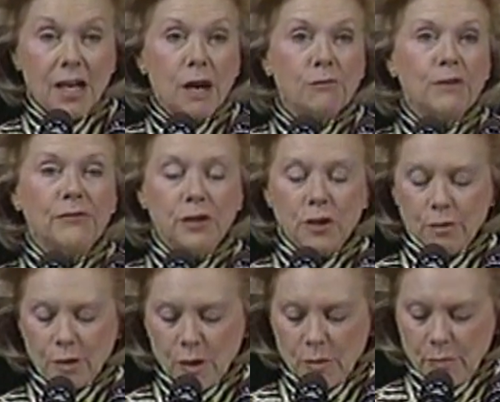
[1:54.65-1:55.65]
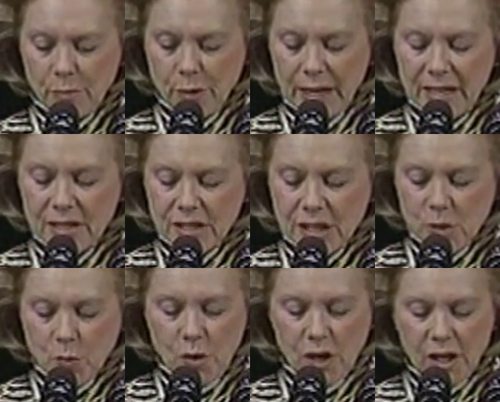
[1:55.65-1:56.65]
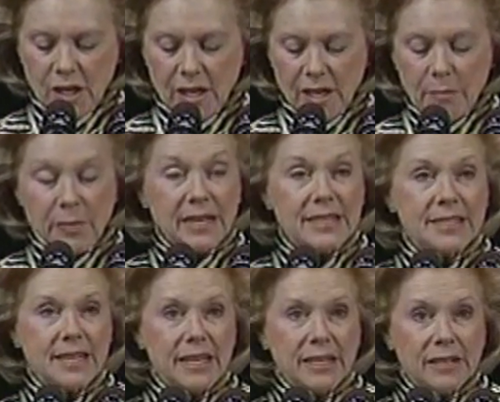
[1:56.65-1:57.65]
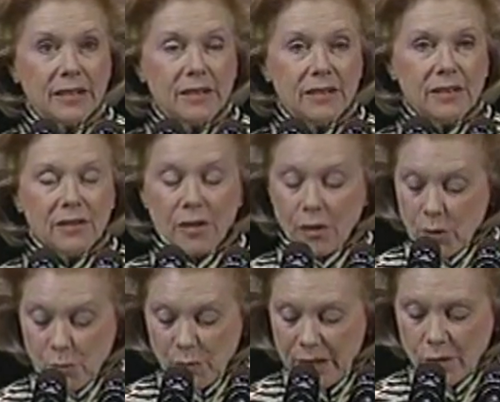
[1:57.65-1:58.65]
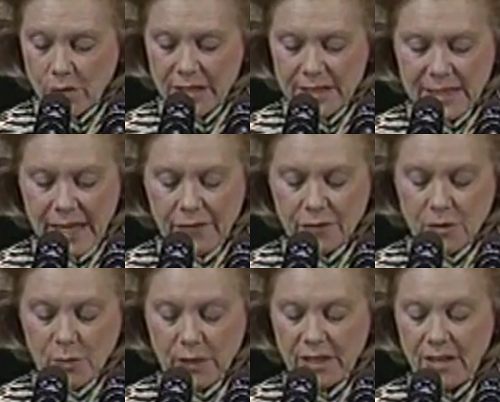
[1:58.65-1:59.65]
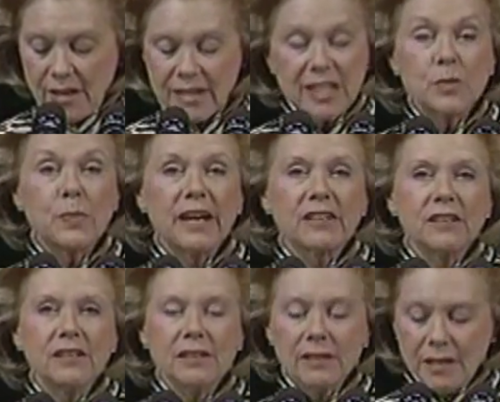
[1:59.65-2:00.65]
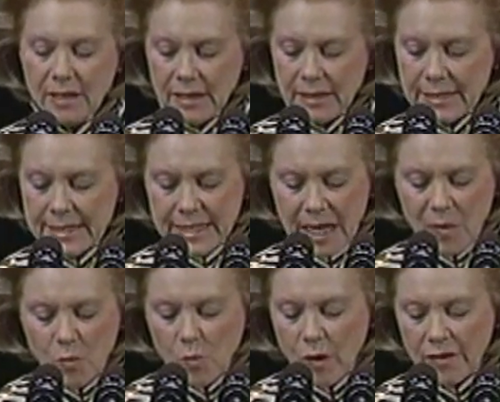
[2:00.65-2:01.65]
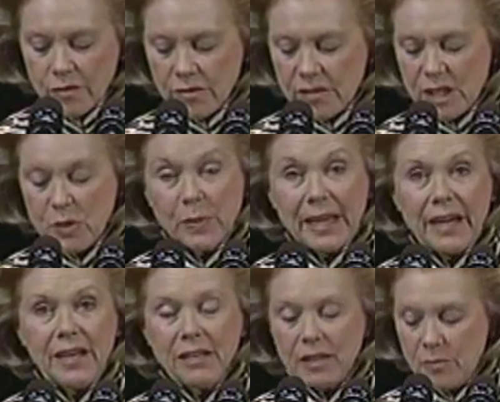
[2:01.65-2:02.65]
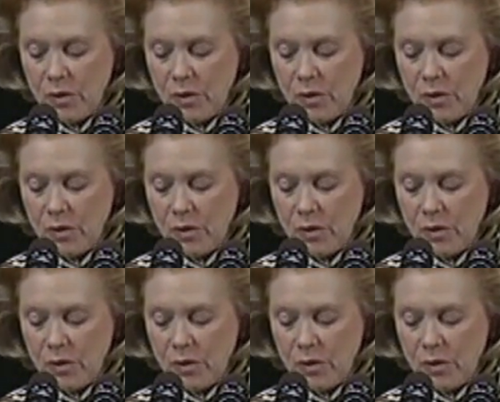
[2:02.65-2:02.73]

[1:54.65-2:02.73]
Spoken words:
A reviewer praised his work by saying, "The reader is left with the unexpected, the same wonder displayed in the